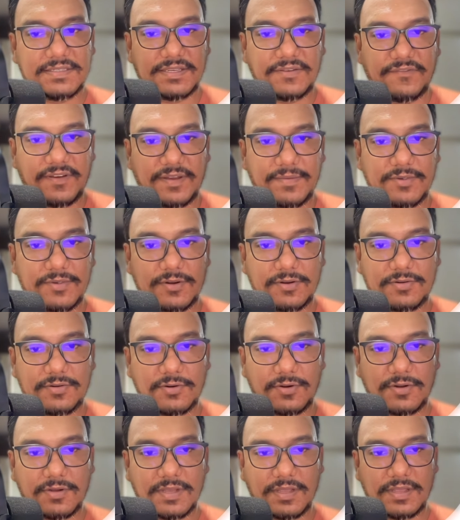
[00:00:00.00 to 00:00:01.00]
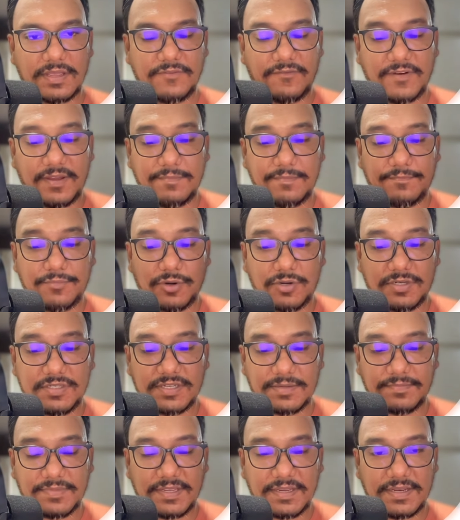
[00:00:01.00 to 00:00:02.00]
if I'm not wrong, if I put
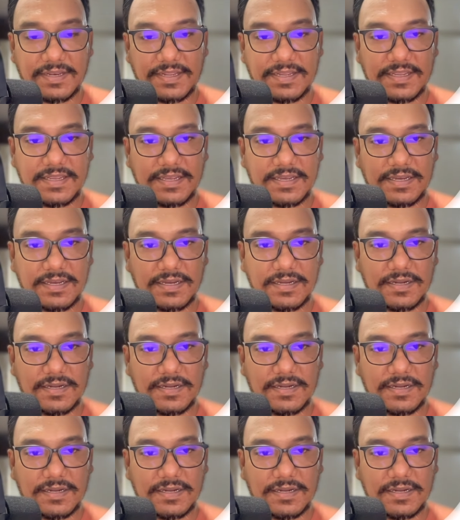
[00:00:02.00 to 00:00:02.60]
something like